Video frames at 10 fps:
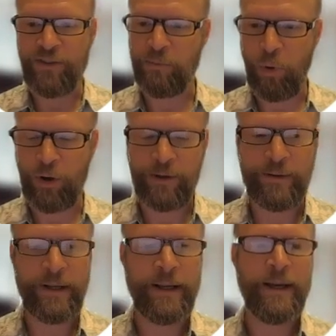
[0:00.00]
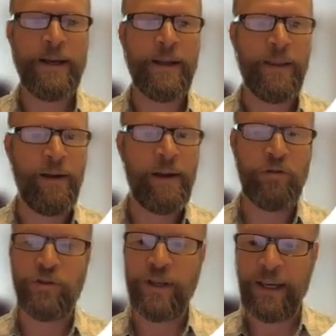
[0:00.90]
it's important, and they'll
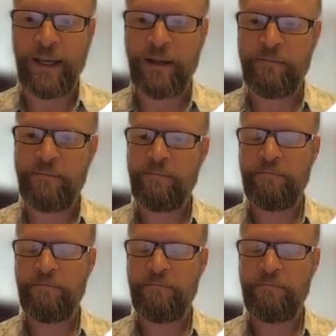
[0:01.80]
have you dig in,